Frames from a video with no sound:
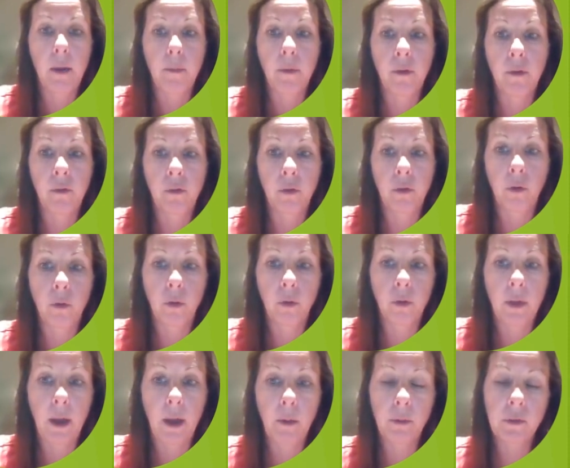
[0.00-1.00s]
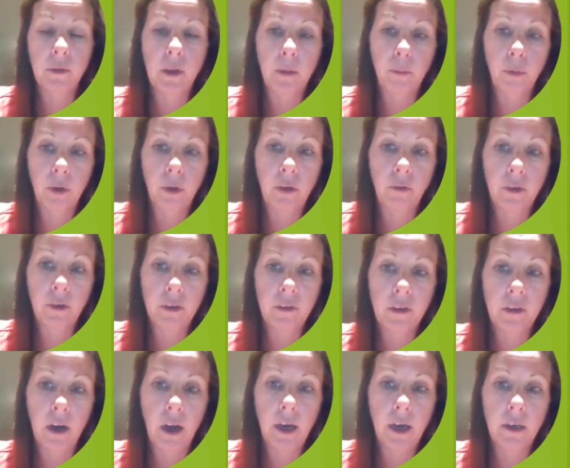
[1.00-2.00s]
So that was that previous
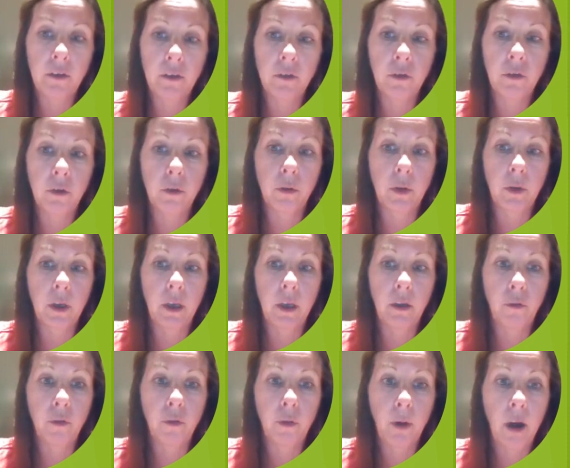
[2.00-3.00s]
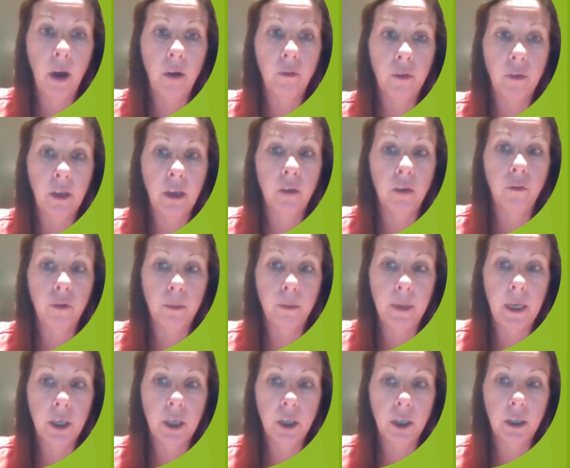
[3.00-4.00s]
slide. So if you have the
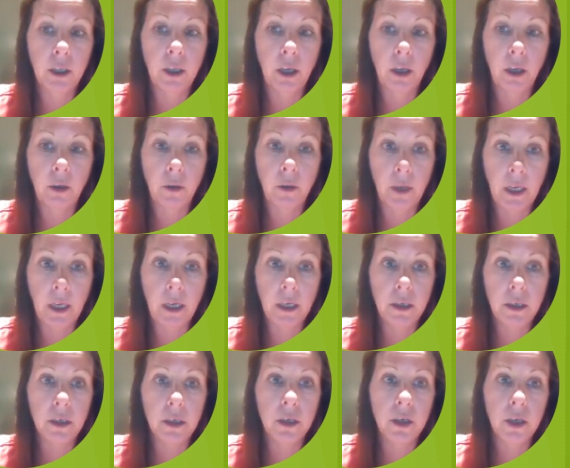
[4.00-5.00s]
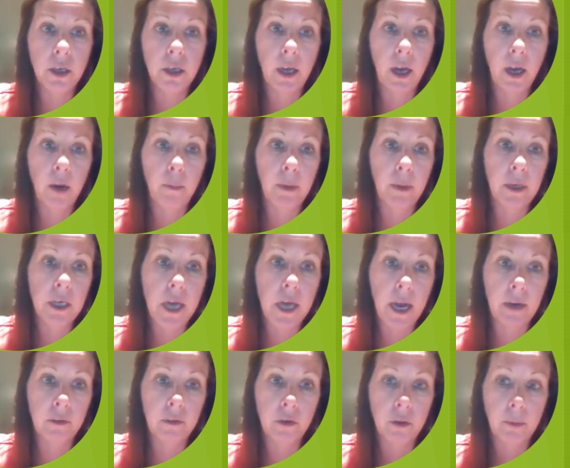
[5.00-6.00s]
information that you need to get it by
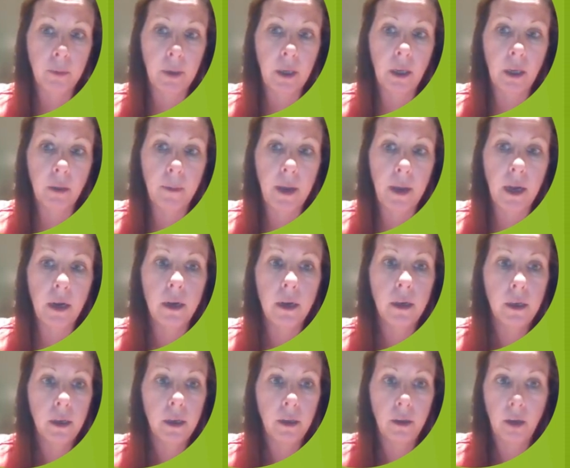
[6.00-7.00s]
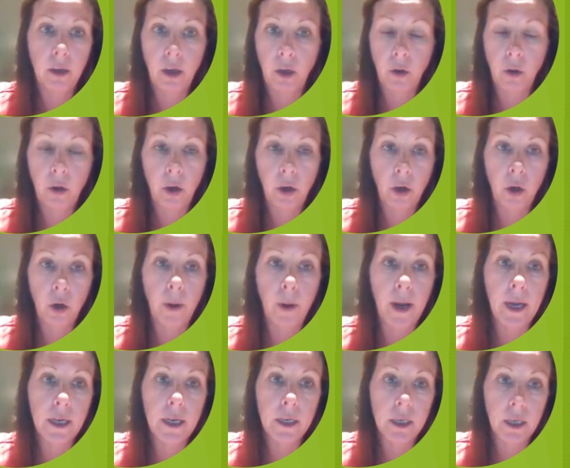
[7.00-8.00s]
text or by email, then you can go
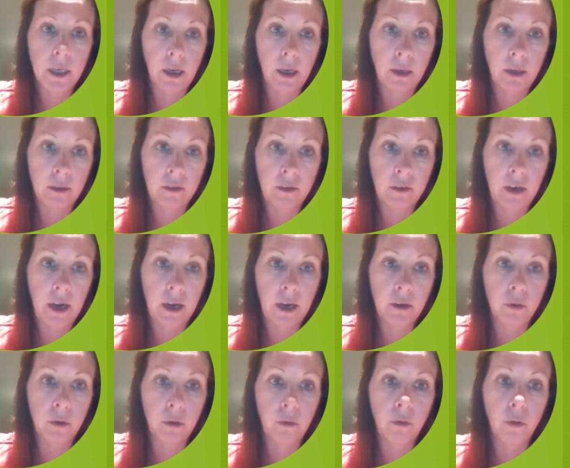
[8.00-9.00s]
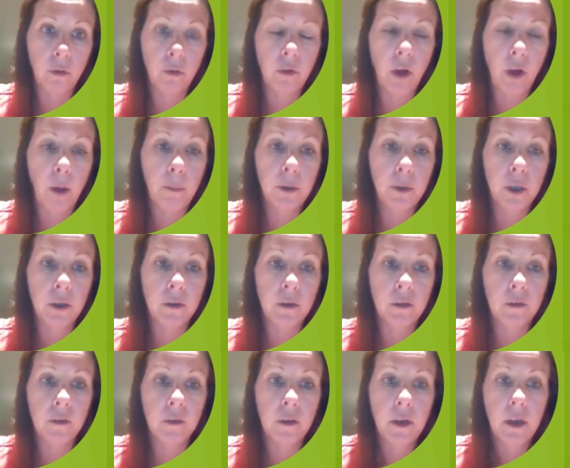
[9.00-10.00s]
ahead and select one of those
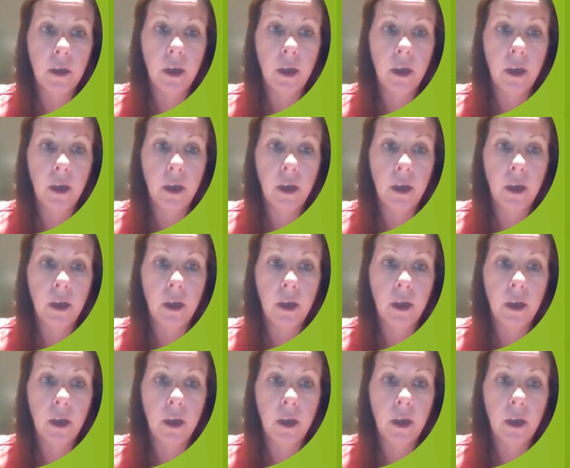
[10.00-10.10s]
options.